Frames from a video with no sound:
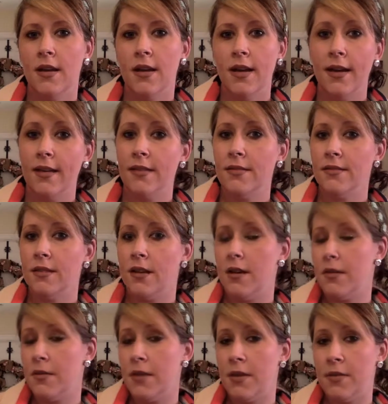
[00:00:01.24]
Hi,
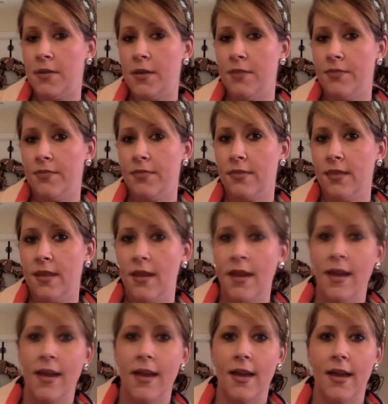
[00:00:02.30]
I'm Amy,
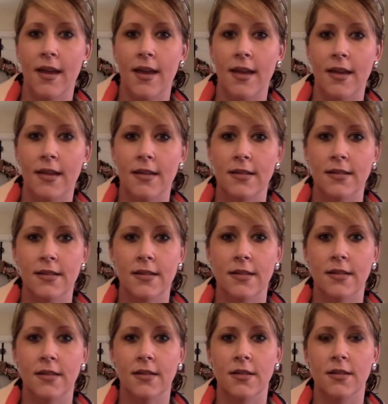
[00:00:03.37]
and
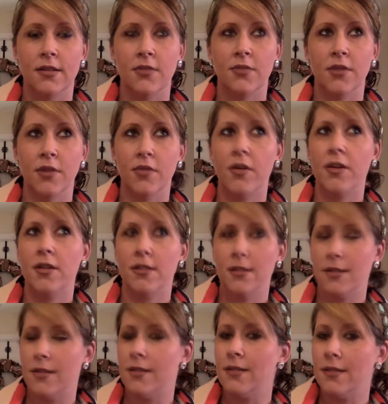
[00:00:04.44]
I wanted to
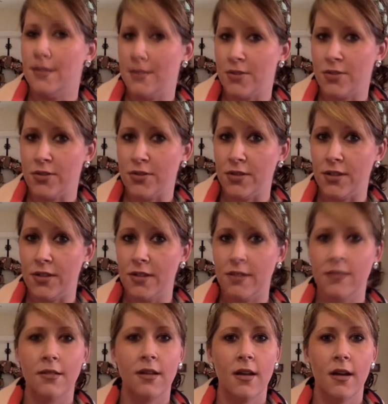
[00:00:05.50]
start this earlier,
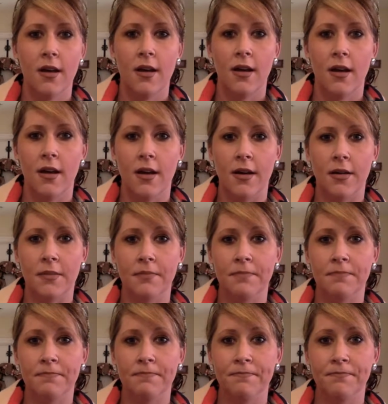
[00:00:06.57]

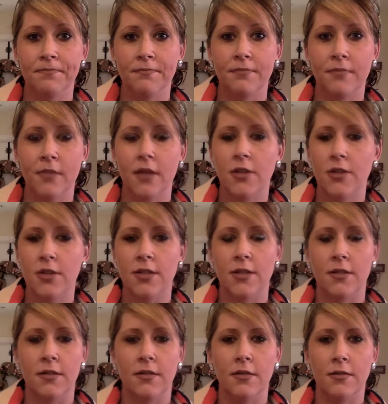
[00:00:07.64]
um,
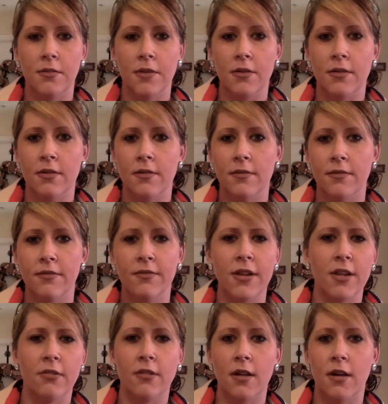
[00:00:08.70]
about a
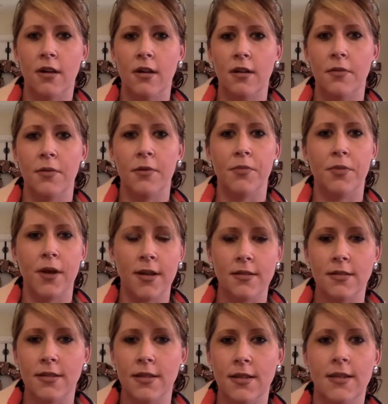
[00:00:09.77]
video log about
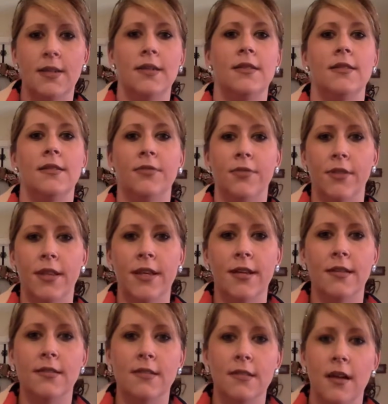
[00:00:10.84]
pregnancy and different
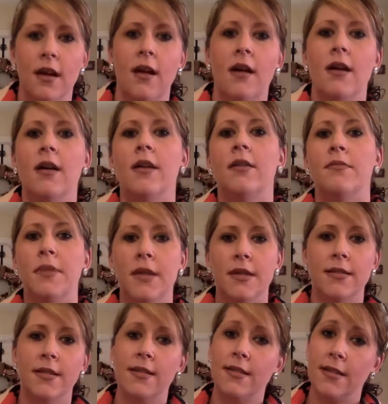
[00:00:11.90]
things,
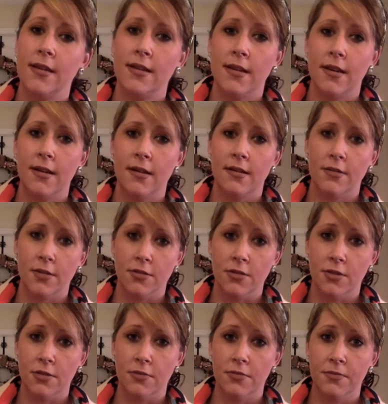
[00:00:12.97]
because I see a lot on
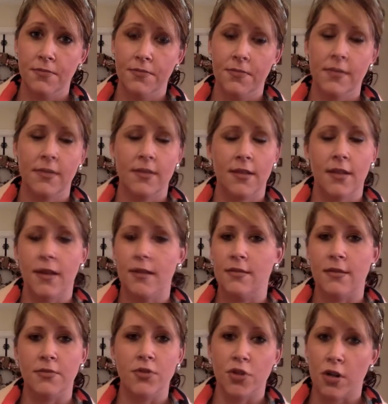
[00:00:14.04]
YouTube, as
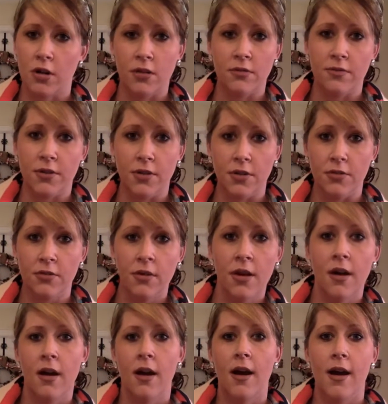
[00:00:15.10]
I'm sure all of you do.
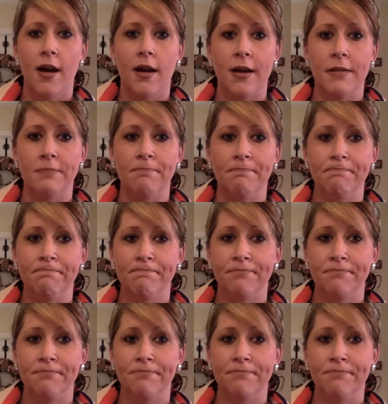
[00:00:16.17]
Um,